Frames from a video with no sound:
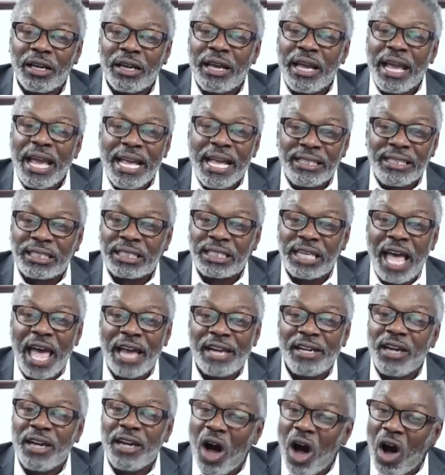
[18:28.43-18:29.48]
he
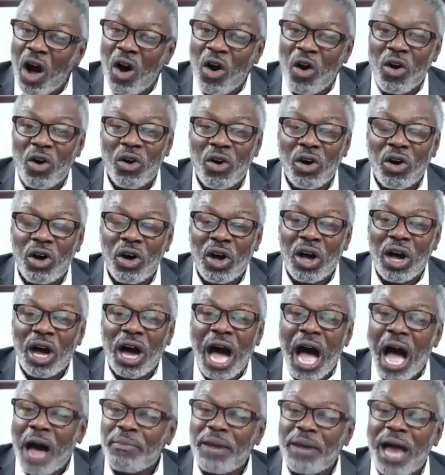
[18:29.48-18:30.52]
said, no,
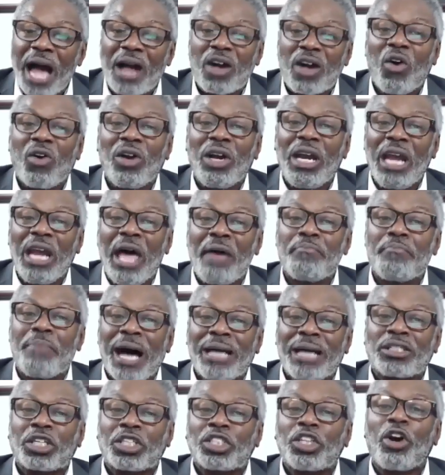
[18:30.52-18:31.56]
I'm not going to let my
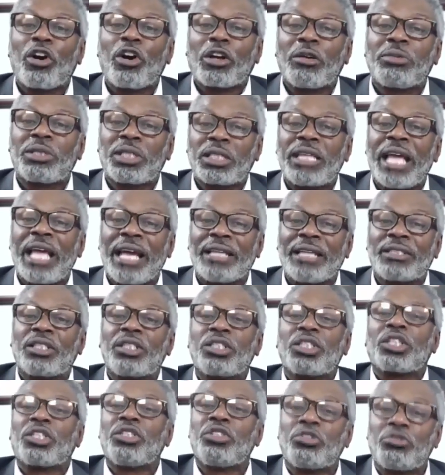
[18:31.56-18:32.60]
circumstances
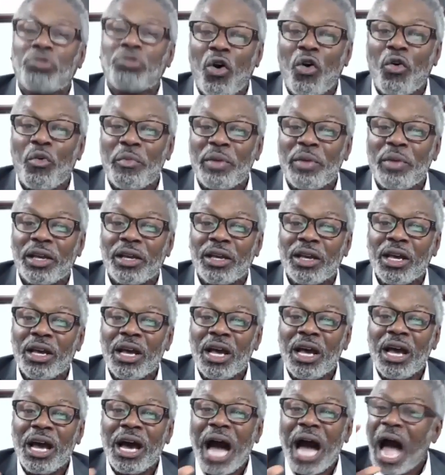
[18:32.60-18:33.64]
control me.
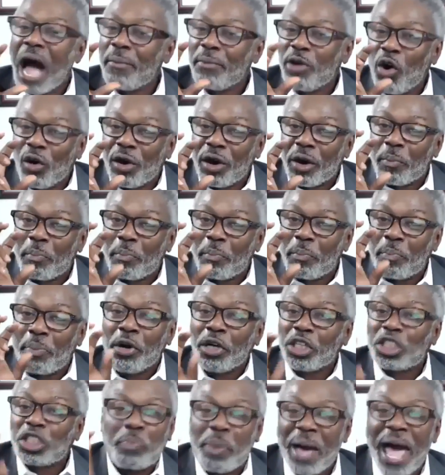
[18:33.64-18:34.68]
I'm going to
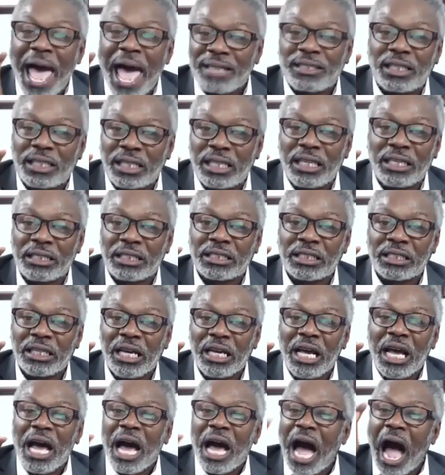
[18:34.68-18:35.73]
push past this.
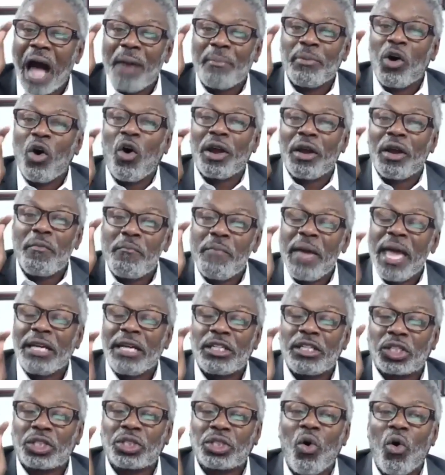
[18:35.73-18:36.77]
I'm going to make
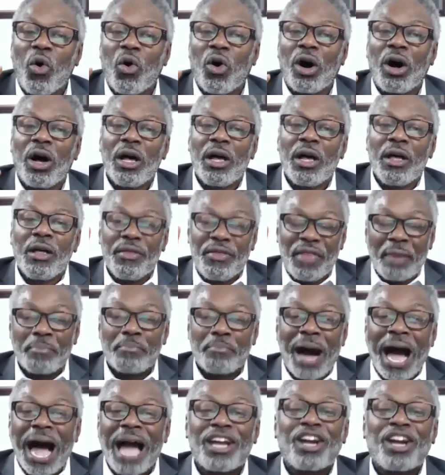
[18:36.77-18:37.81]
sure that
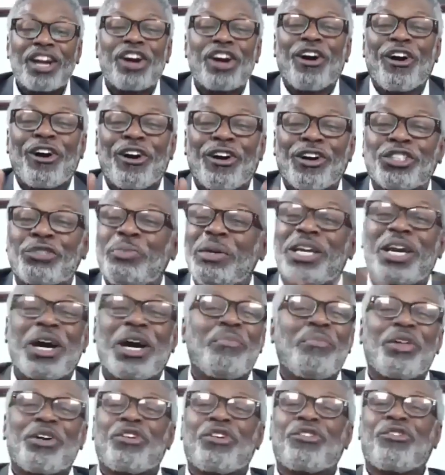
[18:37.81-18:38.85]
my girls become
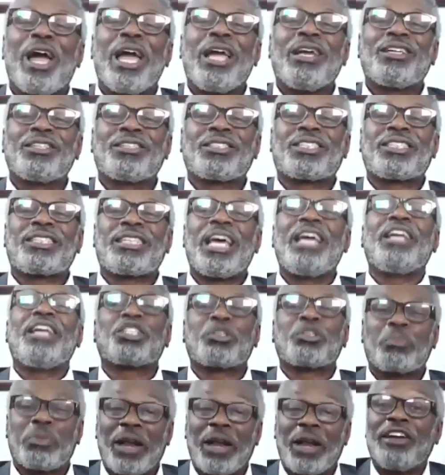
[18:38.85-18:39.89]
the greatest tennis
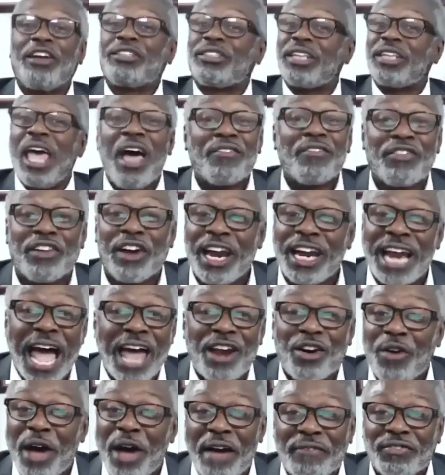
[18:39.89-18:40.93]
players ever. And I
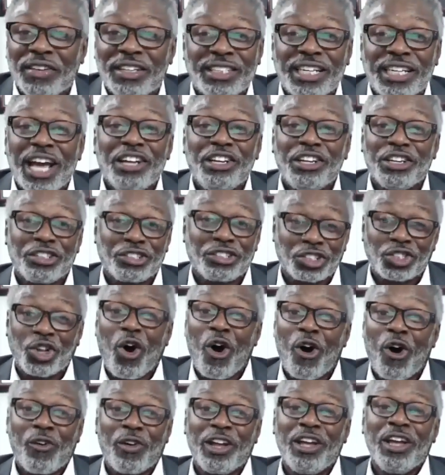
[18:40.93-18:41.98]
don't have to tell you the
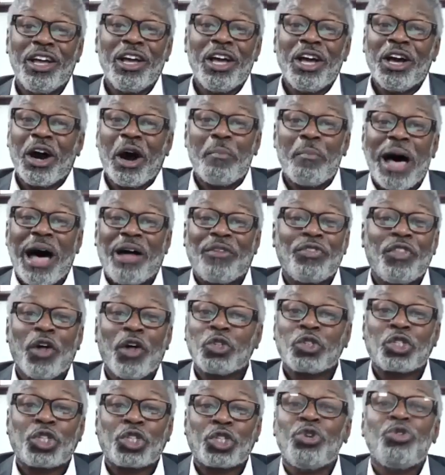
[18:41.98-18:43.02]
story about
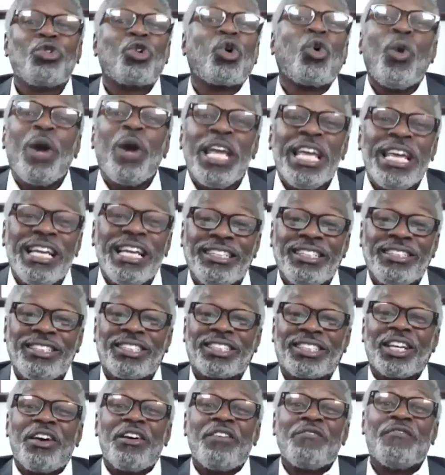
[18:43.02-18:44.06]
those two queens,
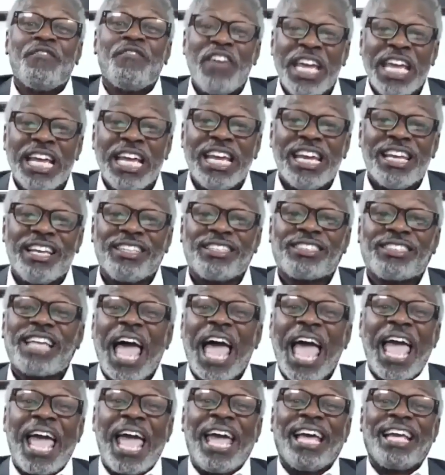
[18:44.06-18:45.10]
Venus
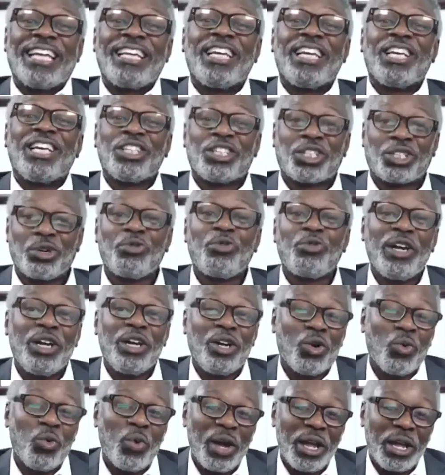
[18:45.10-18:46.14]
and Serena
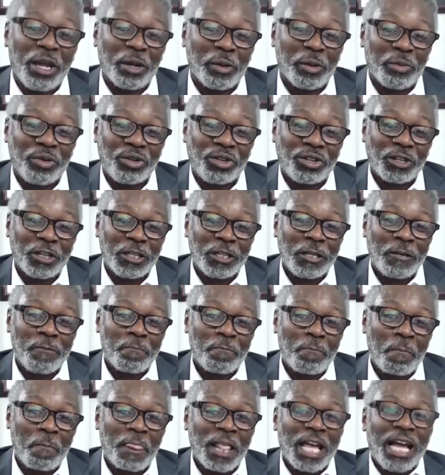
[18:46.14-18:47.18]
Williams.
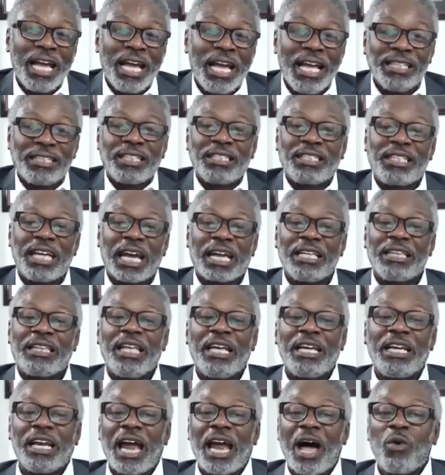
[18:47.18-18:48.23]
Here's the second
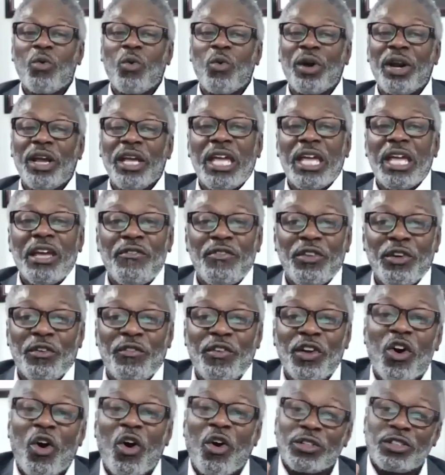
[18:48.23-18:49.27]
thing that I want to give you. If
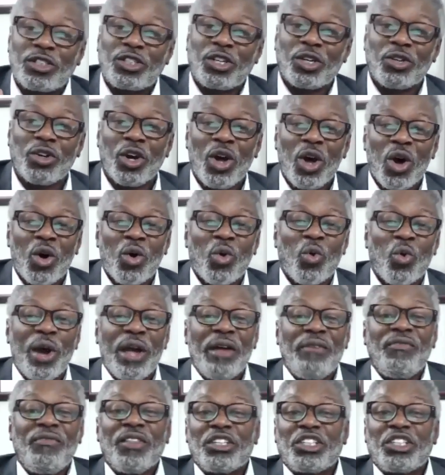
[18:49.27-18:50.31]
you're going to
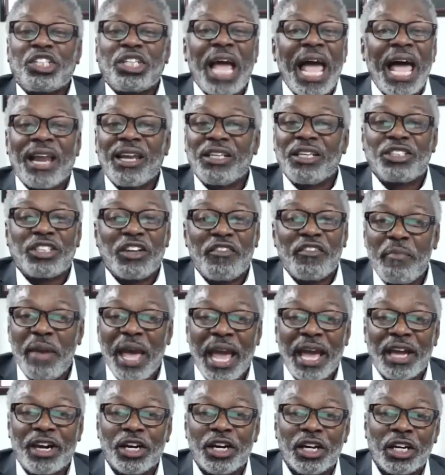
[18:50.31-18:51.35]
win the challenge of
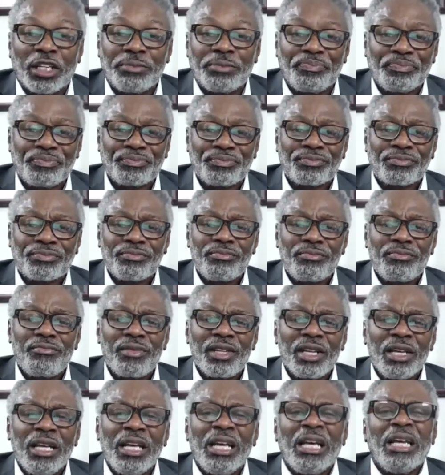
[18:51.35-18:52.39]
manhood,
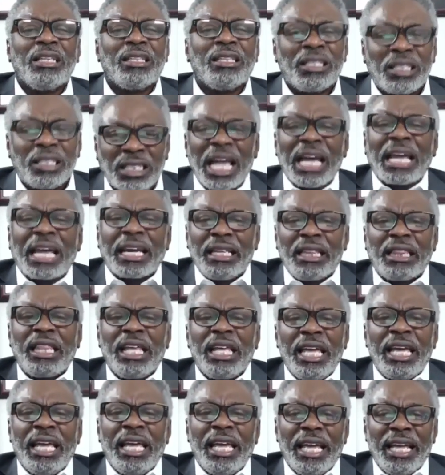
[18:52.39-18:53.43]
the second
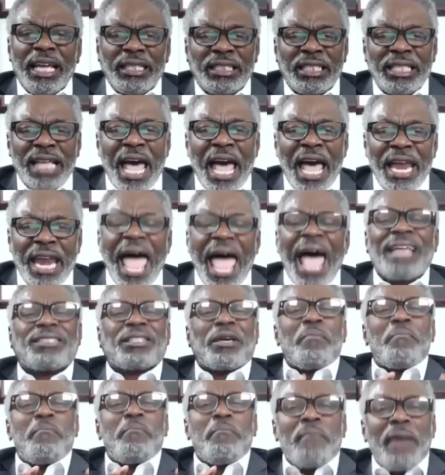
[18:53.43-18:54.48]
thing is that as
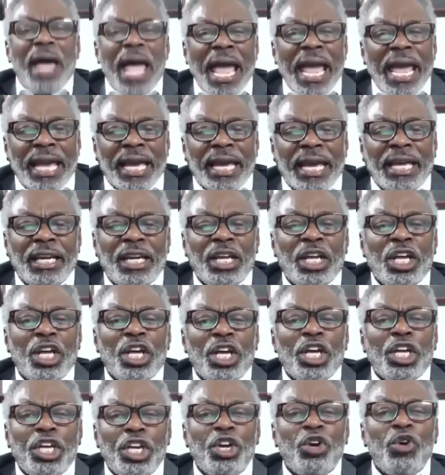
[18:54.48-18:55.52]
a man,
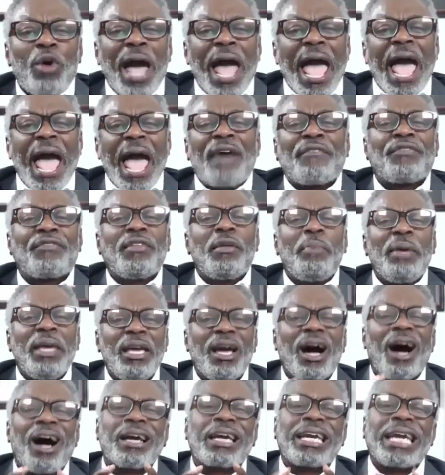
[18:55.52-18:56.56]
you have to be
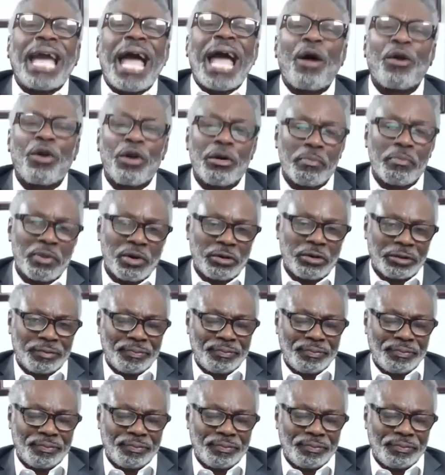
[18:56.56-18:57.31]
accountable.